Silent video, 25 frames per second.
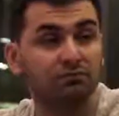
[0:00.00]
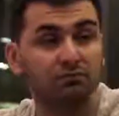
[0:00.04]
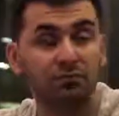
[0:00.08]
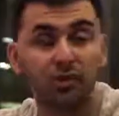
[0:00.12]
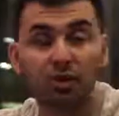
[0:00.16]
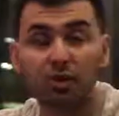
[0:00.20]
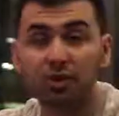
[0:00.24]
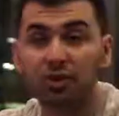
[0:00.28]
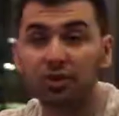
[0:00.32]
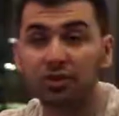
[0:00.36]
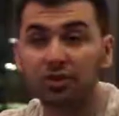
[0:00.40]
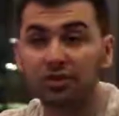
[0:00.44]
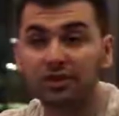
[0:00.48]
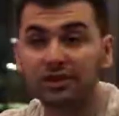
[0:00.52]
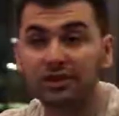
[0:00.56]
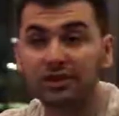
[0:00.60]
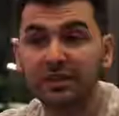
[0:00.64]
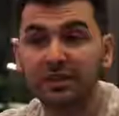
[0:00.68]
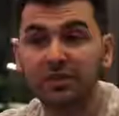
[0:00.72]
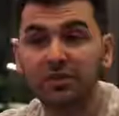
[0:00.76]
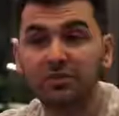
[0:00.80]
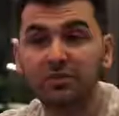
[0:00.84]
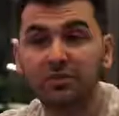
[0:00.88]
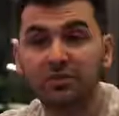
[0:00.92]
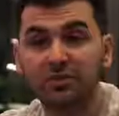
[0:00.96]
or
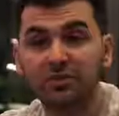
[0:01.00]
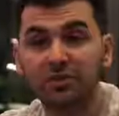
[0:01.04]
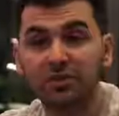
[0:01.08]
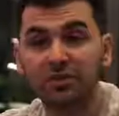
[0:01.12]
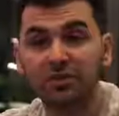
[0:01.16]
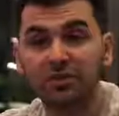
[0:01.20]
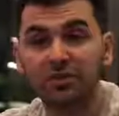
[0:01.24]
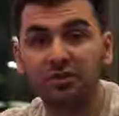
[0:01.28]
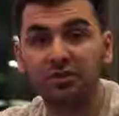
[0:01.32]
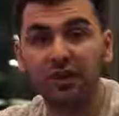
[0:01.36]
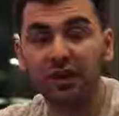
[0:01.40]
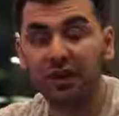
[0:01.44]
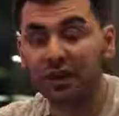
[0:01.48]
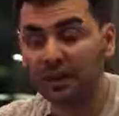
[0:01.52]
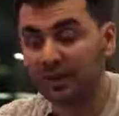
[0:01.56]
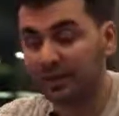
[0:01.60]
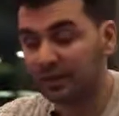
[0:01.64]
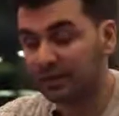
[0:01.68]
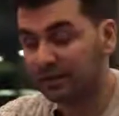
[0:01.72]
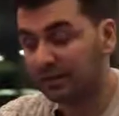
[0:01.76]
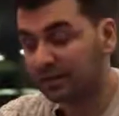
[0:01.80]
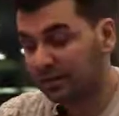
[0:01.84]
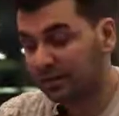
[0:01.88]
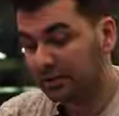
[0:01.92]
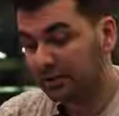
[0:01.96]
stick to a certain
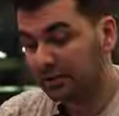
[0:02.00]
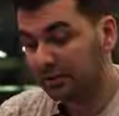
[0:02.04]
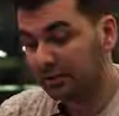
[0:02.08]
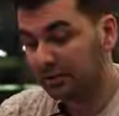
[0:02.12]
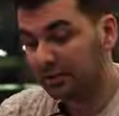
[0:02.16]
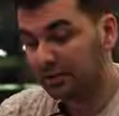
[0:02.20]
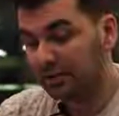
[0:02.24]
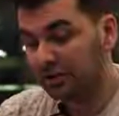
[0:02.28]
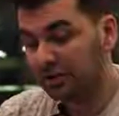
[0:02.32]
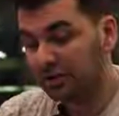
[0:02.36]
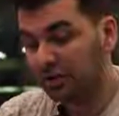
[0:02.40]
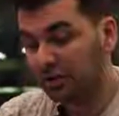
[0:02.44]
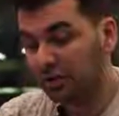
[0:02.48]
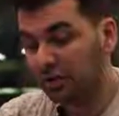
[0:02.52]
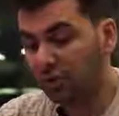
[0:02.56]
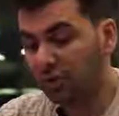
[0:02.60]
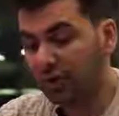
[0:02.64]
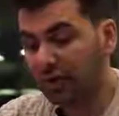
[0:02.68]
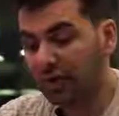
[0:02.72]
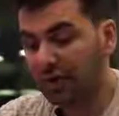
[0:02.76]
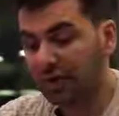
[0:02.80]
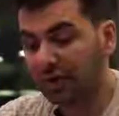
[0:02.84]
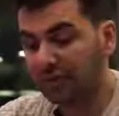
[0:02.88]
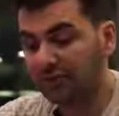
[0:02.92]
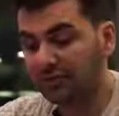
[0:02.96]
diet. The only issue you
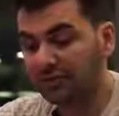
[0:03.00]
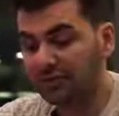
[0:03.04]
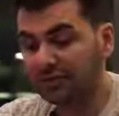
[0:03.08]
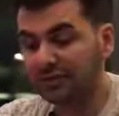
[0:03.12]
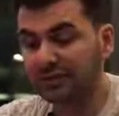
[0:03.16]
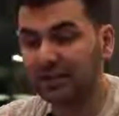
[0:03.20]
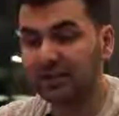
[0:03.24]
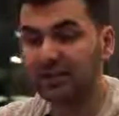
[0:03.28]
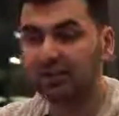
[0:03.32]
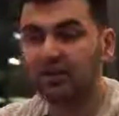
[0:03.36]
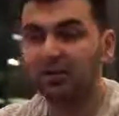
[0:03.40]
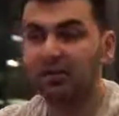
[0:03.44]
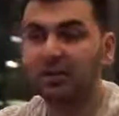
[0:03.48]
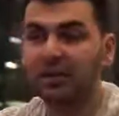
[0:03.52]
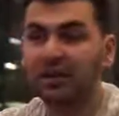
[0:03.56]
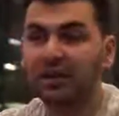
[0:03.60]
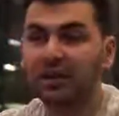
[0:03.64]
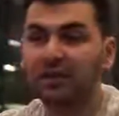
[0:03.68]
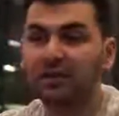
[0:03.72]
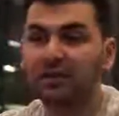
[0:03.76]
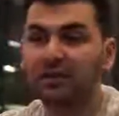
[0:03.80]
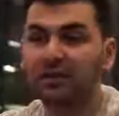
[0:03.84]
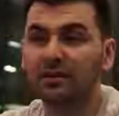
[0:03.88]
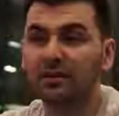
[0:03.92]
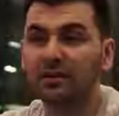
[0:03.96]
have is that you
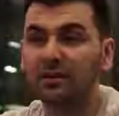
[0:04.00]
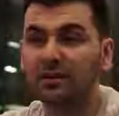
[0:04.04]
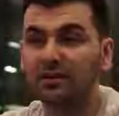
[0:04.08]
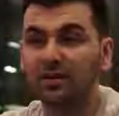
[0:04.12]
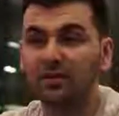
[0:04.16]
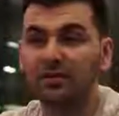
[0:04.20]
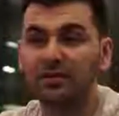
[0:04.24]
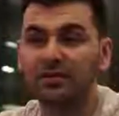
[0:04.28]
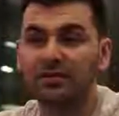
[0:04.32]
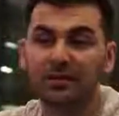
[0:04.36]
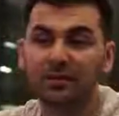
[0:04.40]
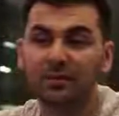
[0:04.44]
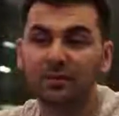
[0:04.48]
get a lot of